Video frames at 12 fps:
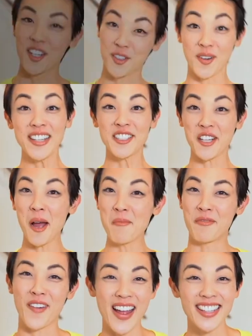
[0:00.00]
Great
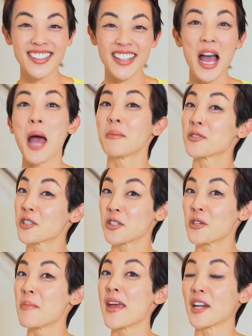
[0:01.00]
job, friends! I'm sure
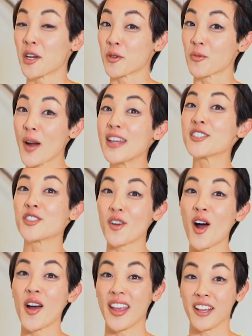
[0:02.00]
you made a great
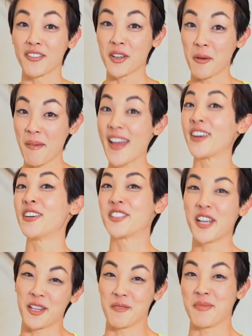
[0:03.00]
drawing of Commander
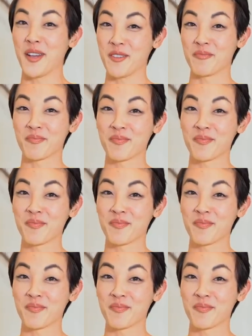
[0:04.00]
Jellybean.